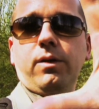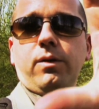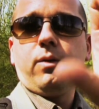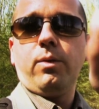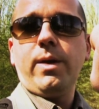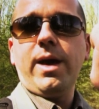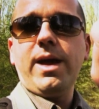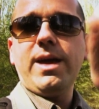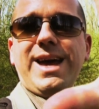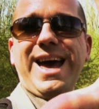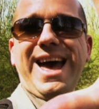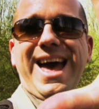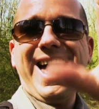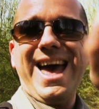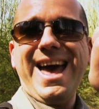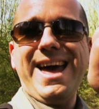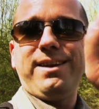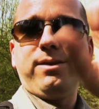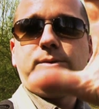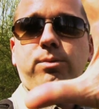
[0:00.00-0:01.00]
the way a
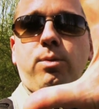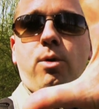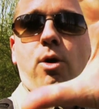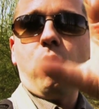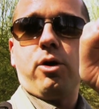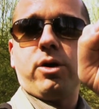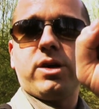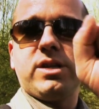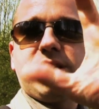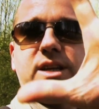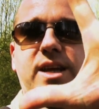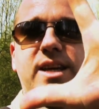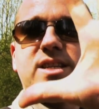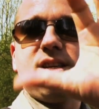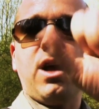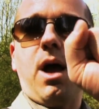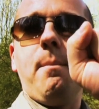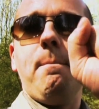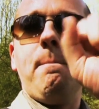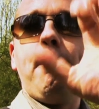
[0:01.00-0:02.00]
hand works
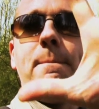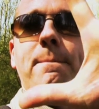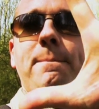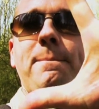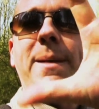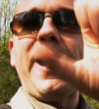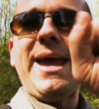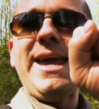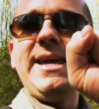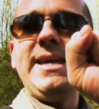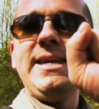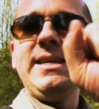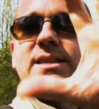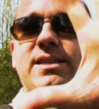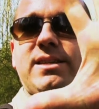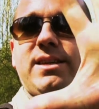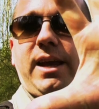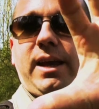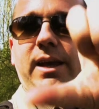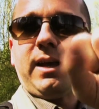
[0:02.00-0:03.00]
is
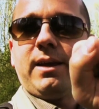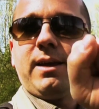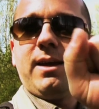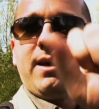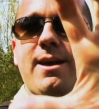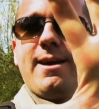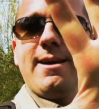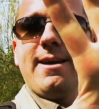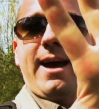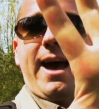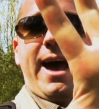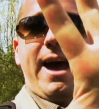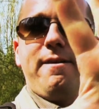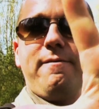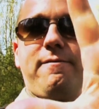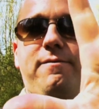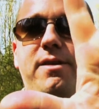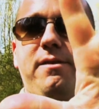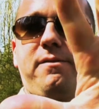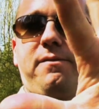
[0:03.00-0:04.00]
amazing.
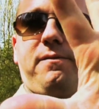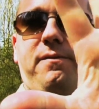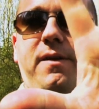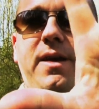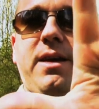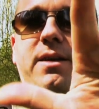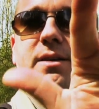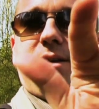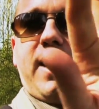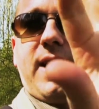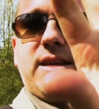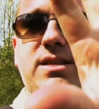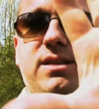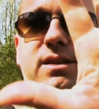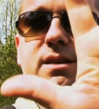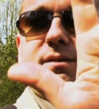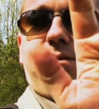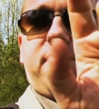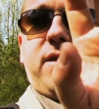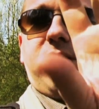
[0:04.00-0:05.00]
Every finger has a
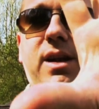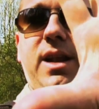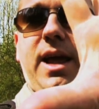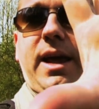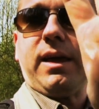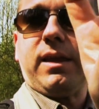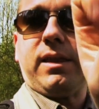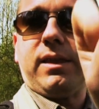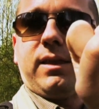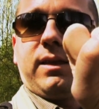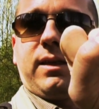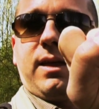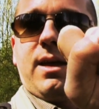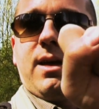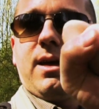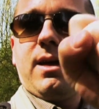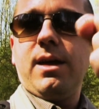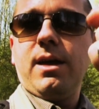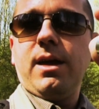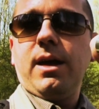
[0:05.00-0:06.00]
different length.
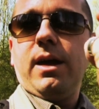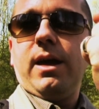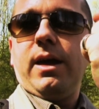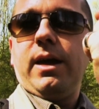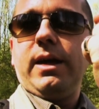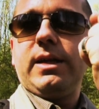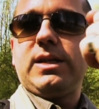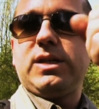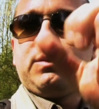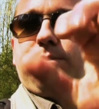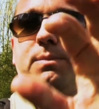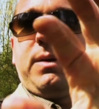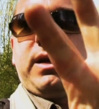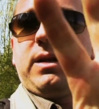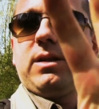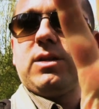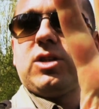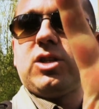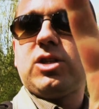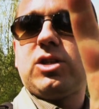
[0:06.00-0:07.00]
It's
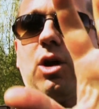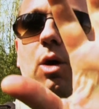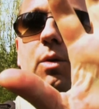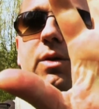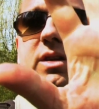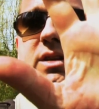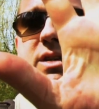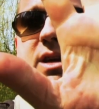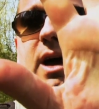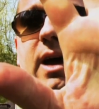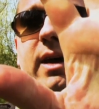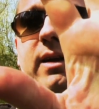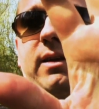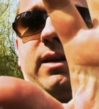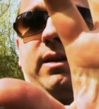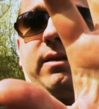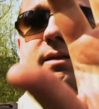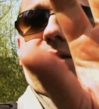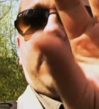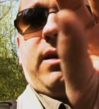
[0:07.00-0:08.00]
been so designed
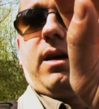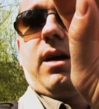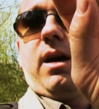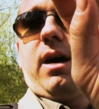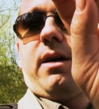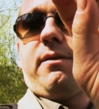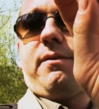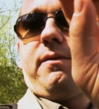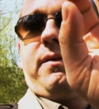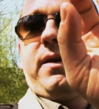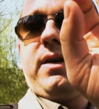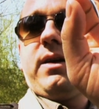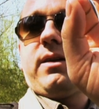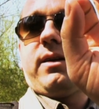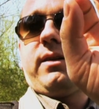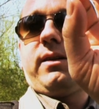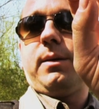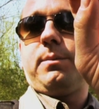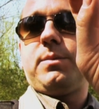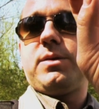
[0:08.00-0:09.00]
that our
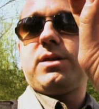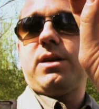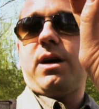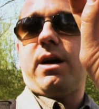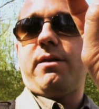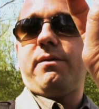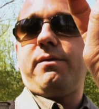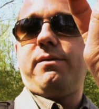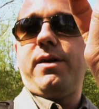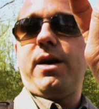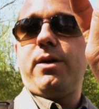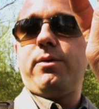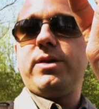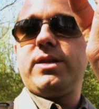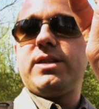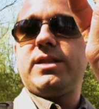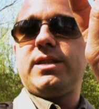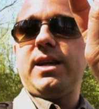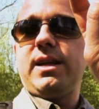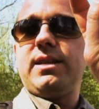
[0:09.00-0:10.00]
fingertips are
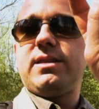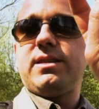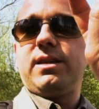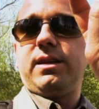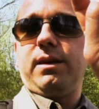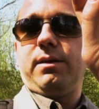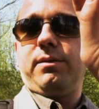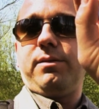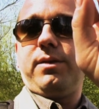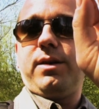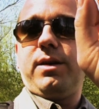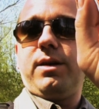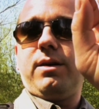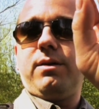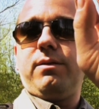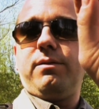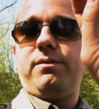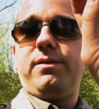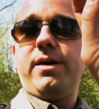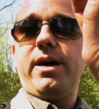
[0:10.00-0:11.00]
very sensitive, you
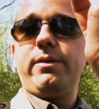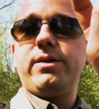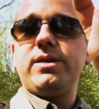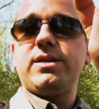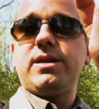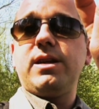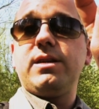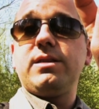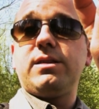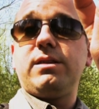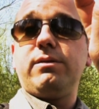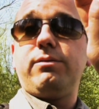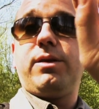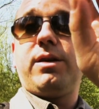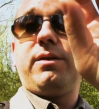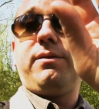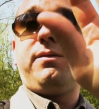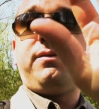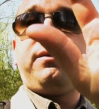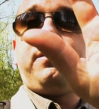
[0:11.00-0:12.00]
know, very sensitive. We
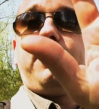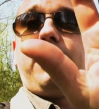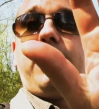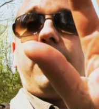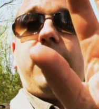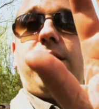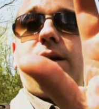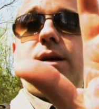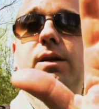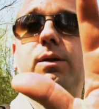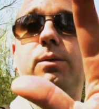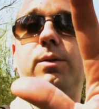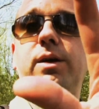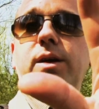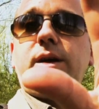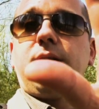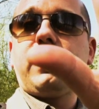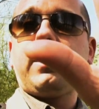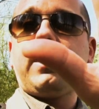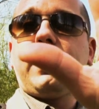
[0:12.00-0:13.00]
can feel, we
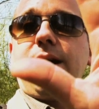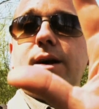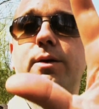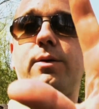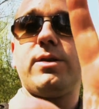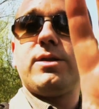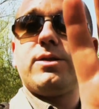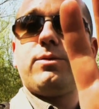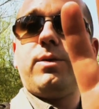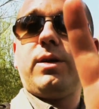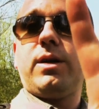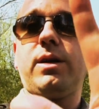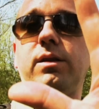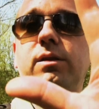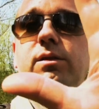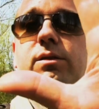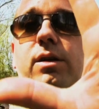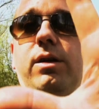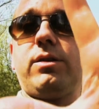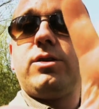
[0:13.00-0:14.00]
can caress, we
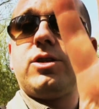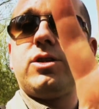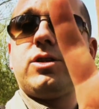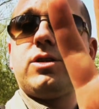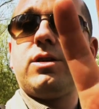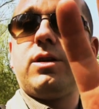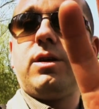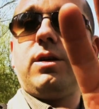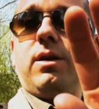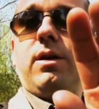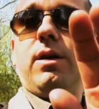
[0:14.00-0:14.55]
can touch.